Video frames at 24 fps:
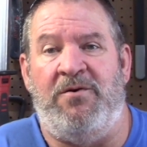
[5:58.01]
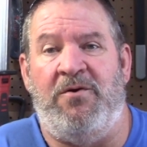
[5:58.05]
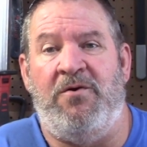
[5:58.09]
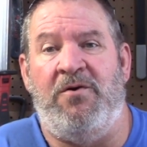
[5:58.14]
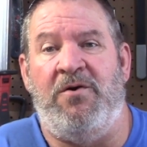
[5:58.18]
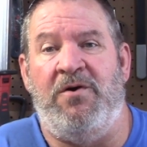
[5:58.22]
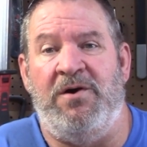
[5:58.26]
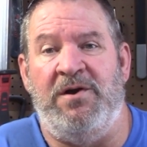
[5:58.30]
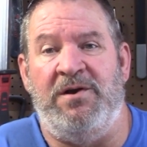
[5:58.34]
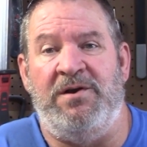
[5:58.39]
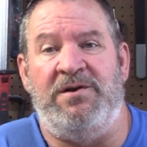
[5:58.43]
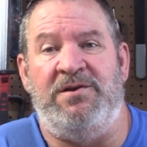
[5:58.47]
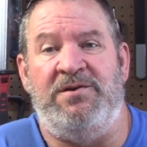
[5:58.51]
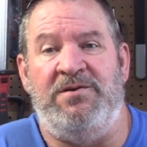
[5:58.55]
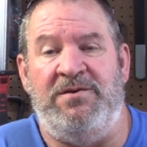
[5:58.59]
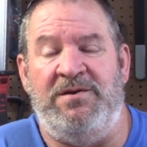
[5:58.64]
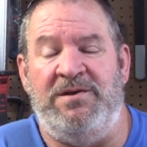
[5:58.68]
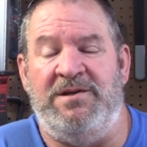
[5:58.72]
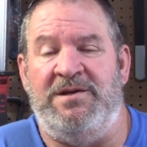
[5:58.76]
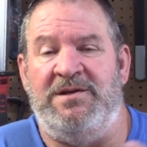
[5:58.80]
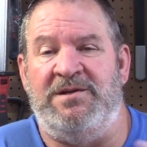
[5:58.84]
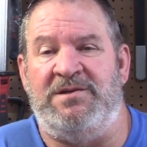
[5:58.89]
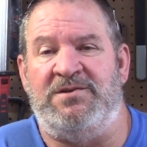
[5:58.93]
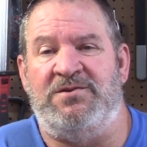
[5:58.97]
or do
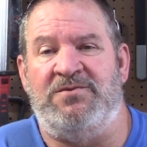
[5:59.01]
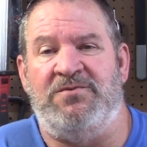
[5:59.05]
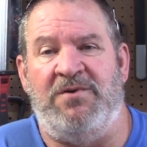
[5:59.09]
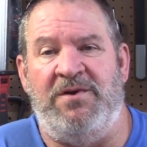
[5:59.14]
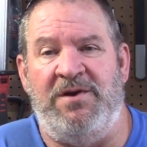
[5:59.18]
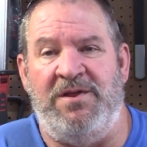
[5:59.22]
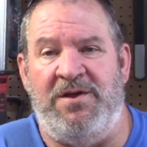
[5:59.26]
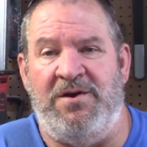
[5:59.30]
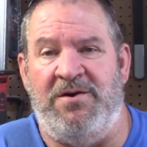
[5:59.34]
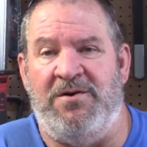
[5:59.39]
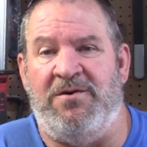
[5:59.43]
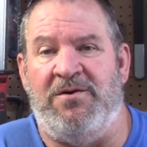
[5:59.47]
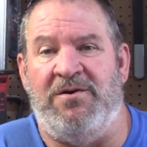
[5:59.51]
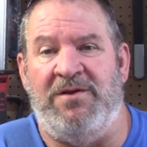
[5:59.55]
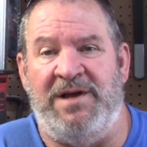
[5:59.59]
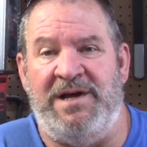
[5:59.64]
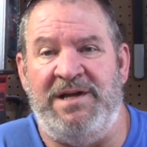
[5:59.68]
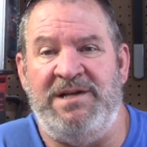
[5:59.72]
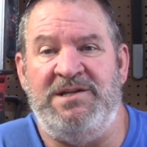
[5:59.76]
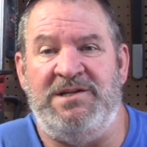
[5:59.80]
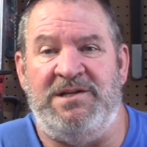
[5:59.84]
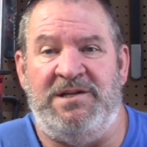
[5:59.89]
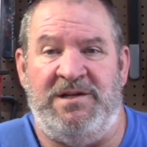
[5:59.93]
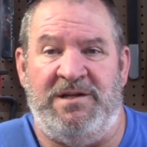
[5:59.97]
you destroy the whole
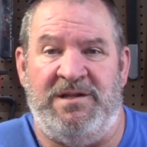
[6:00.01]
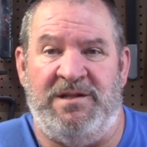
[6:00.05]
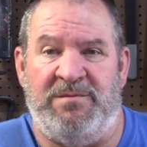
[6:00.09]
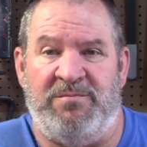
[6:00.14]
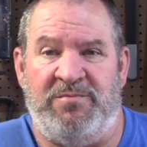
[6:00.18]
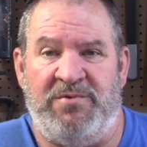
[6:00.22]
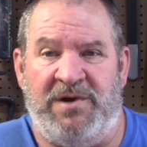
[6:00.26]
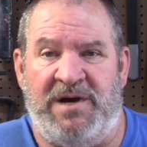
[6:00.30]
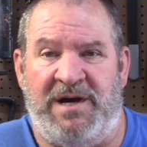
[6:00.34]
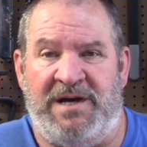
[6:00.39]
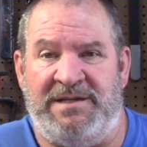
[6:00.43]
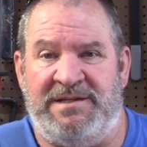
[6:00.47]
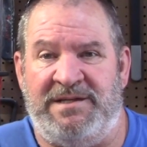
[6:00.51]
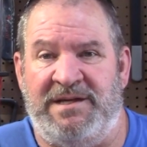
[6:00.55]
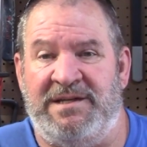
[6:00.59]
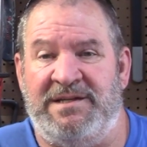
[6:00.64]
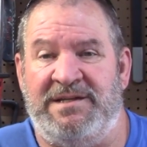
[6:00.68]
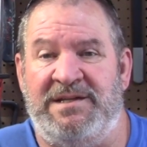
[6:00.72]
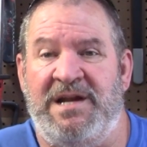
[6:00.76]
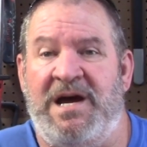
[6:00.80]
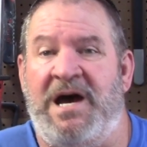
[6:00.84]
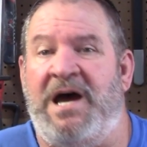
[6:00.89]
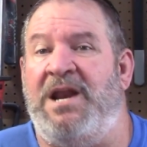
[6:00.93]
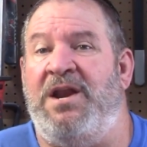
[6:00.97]
engine in the
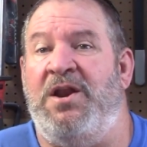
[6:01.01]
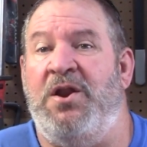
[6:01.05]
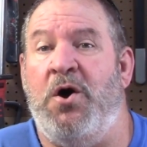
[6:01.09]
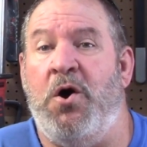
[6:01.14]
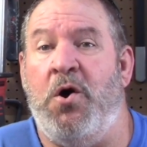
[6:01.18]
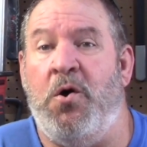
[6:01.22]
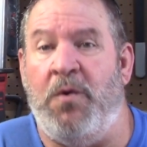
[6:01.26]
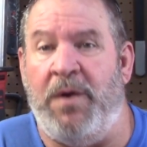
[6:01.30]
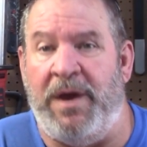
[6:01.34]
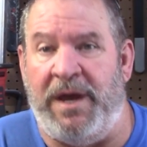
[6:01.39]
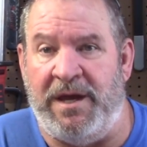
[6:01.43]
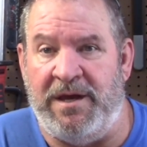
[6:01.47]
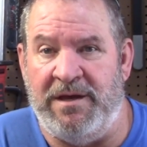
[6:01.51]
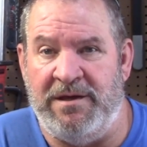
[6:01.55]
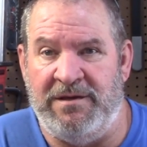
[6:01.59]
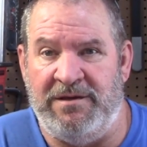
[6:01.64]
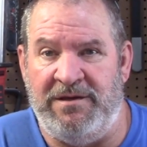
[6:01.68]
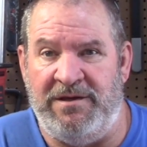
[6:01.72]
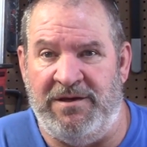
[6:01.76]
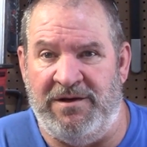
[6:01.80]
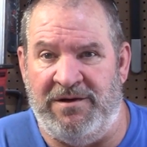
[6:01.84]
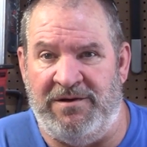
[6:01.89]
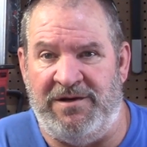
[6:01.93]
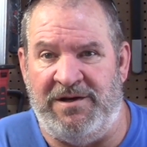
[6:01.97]
process not knowing?
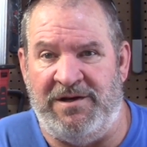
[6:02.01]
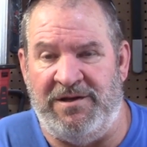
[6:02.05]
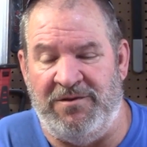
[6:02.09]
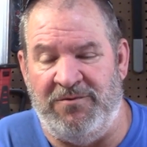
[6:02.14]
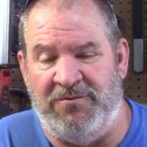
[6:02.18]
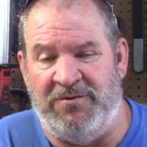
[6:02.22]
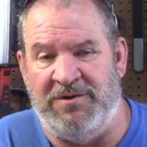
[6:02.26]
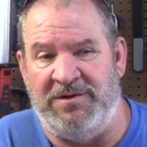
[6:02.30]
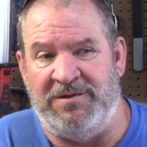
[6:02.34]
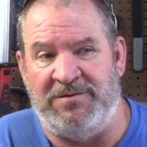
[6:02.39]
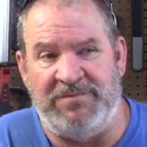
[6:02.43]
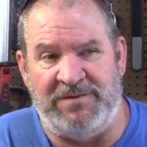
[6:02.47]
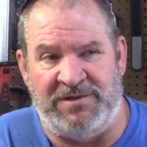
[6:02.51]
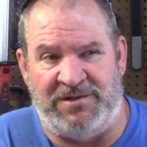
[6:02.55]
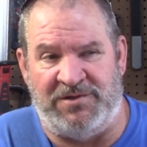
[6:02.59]
You know, in other words, we're